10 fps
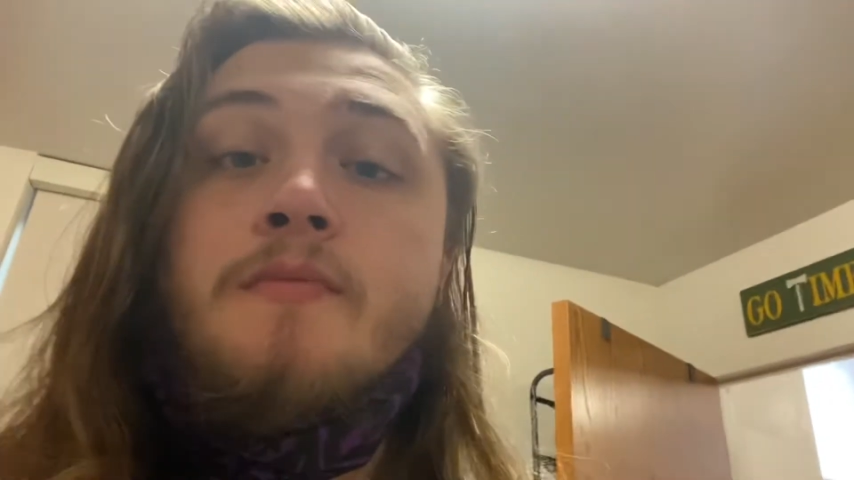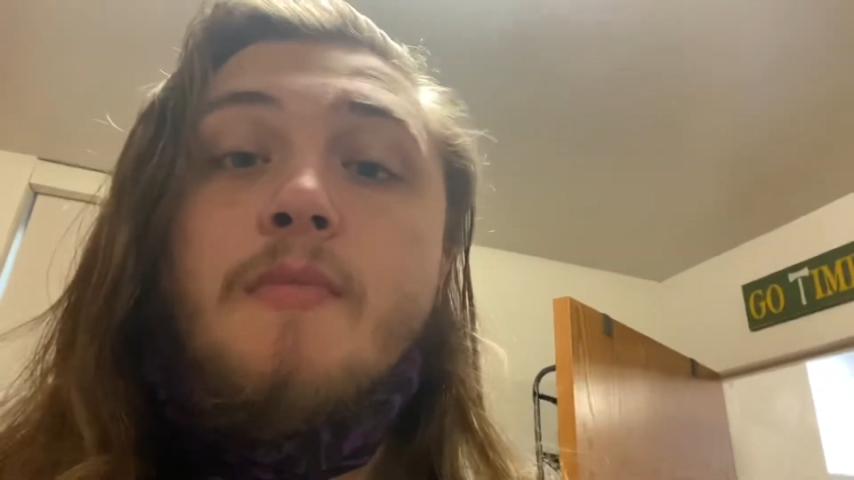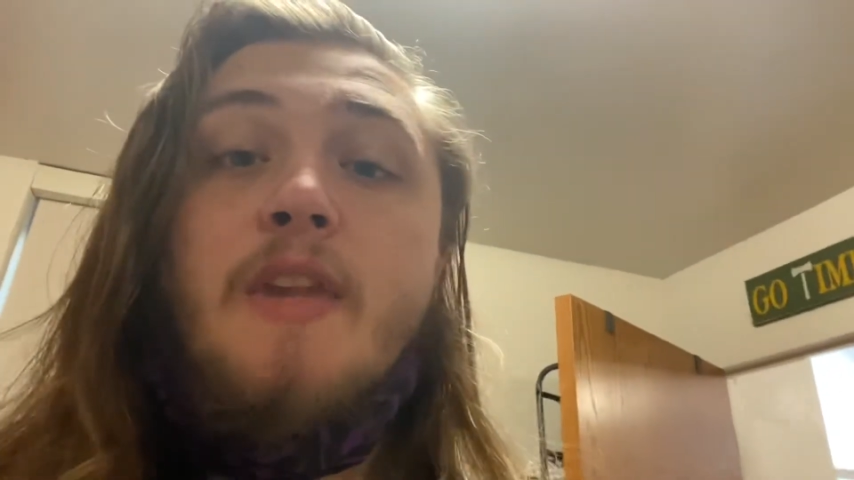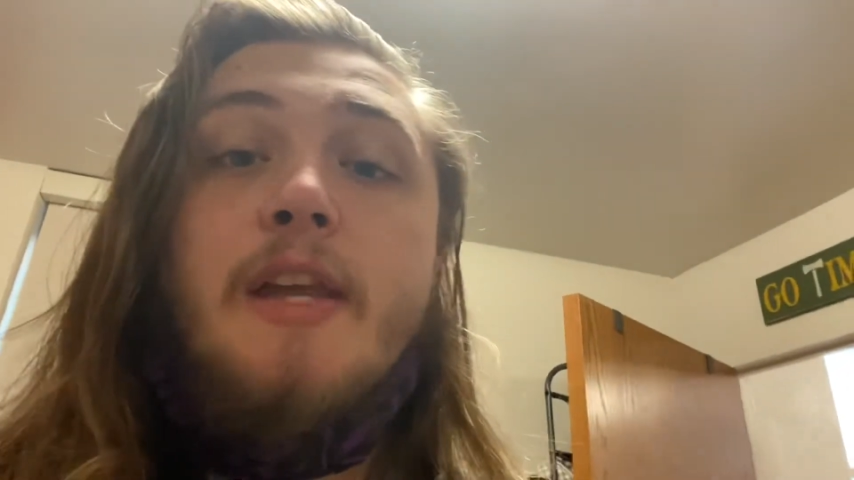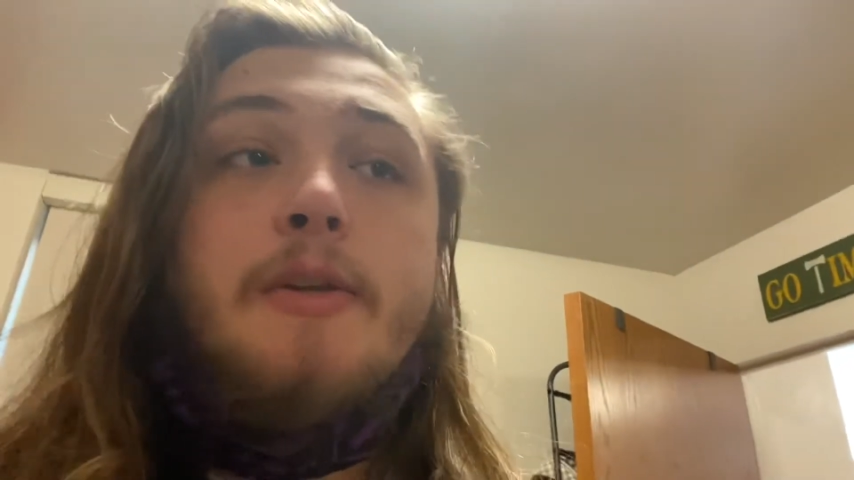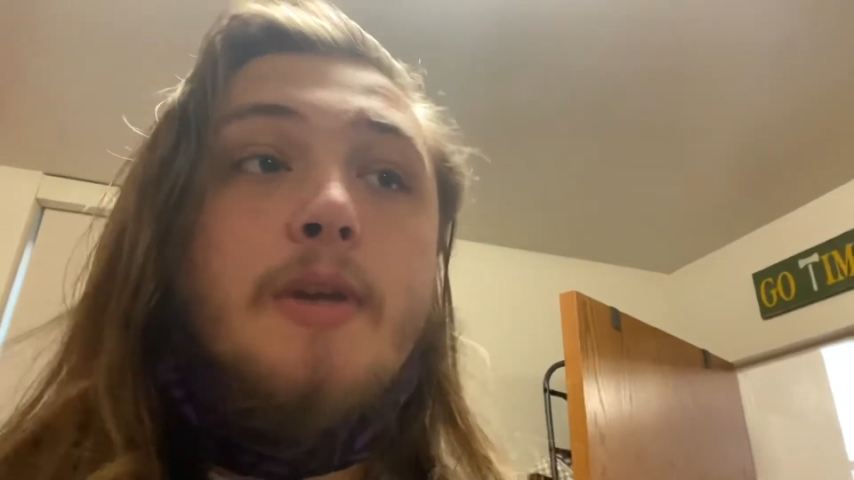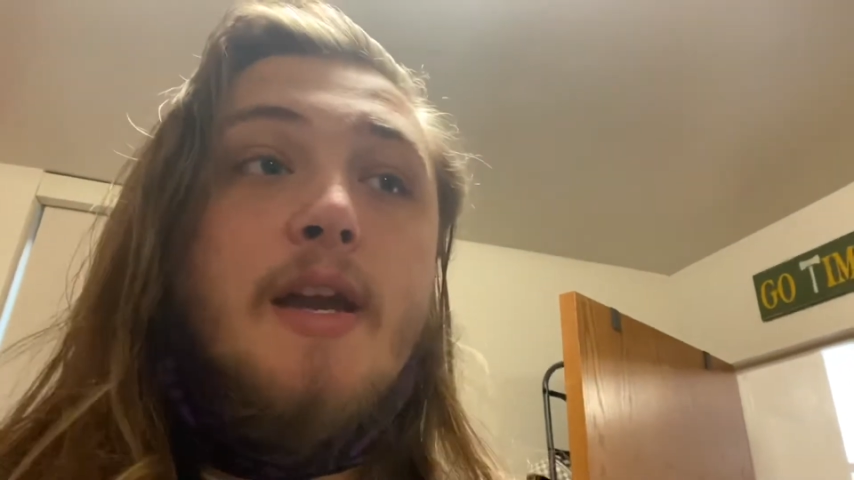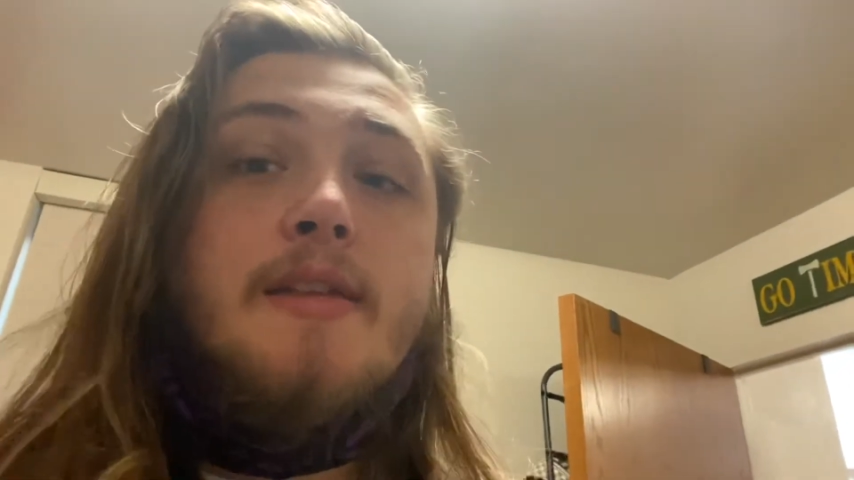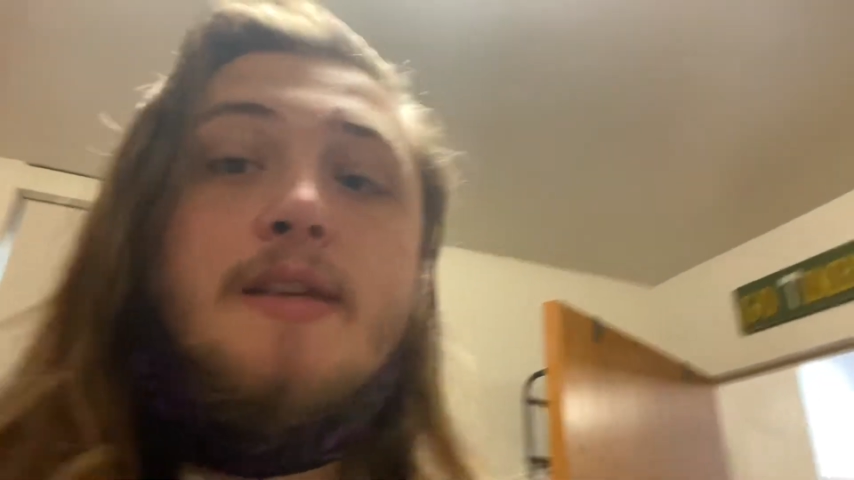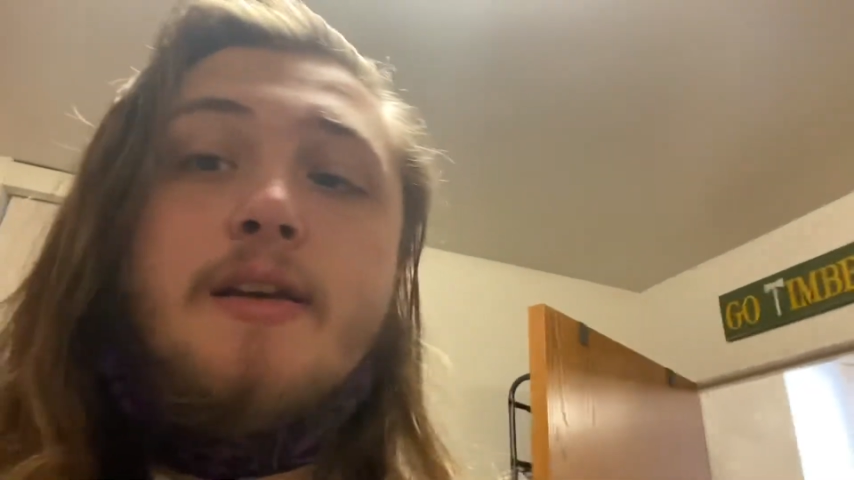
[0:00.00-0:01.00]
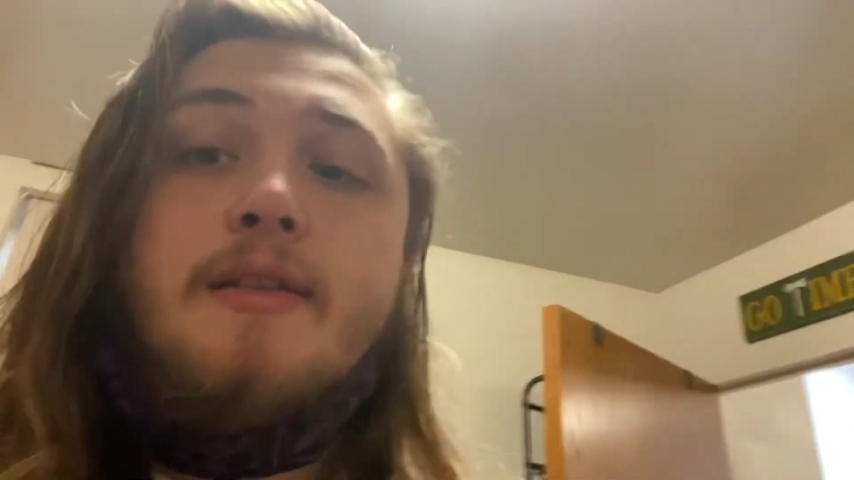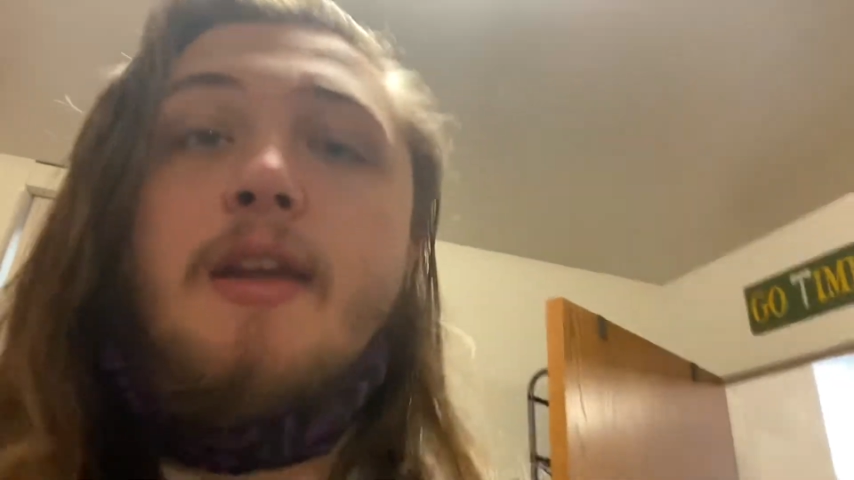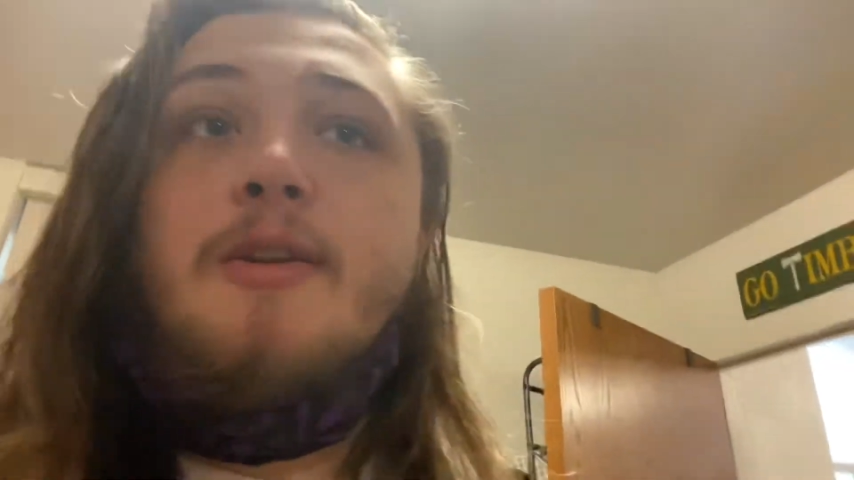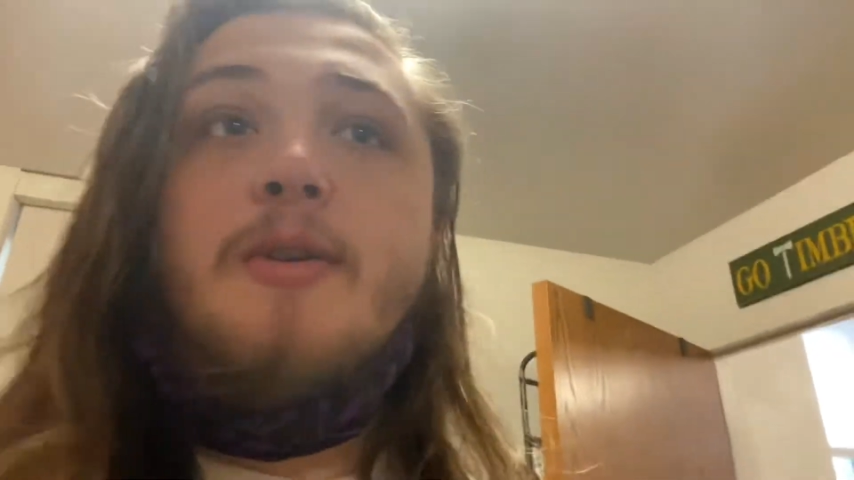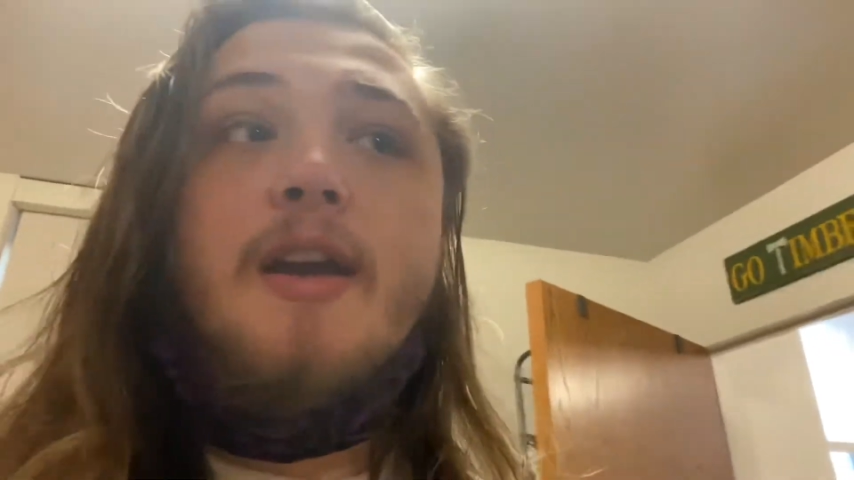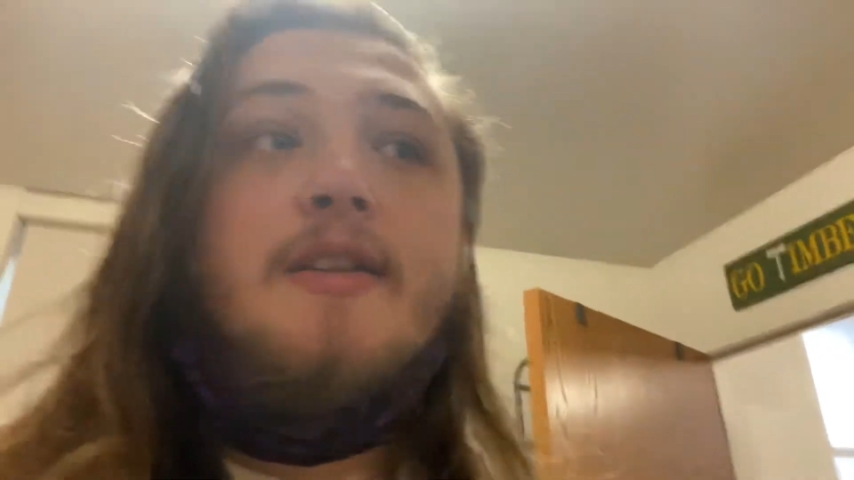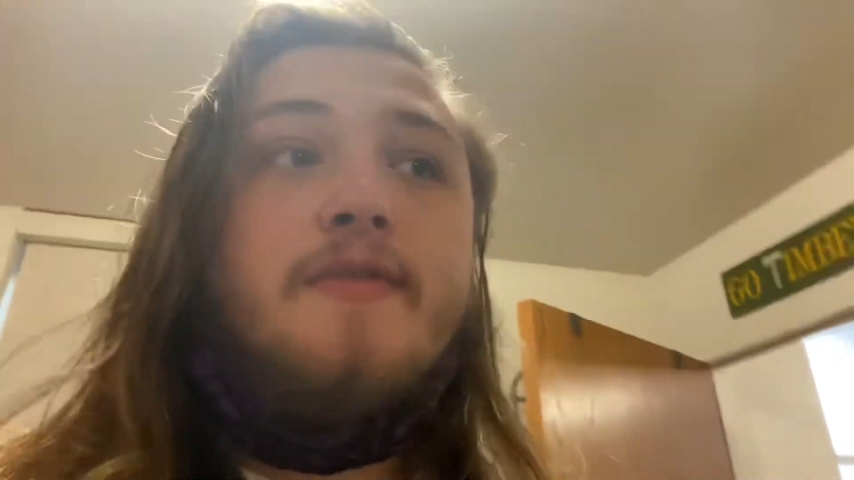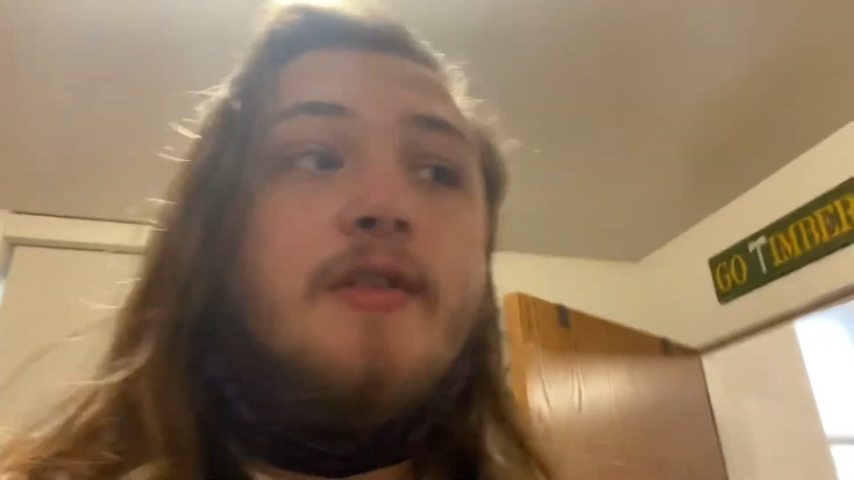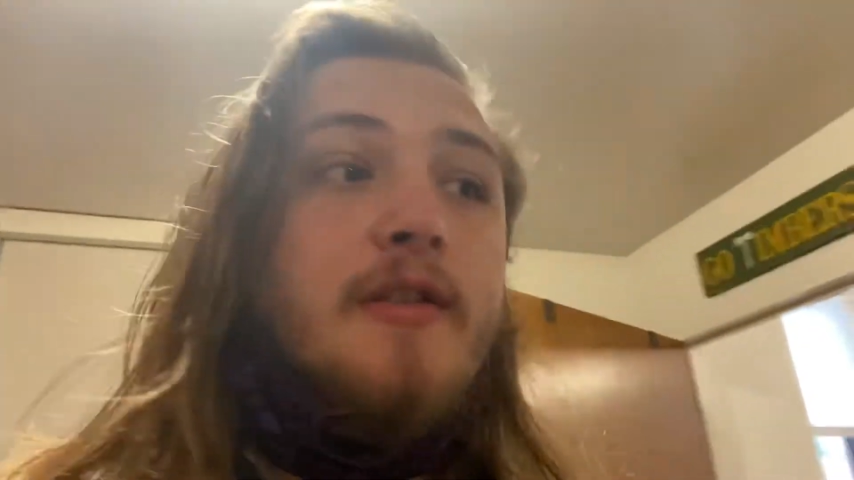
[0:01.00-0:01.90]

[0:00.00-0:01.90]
Thank you guys. Uh, thank you guys for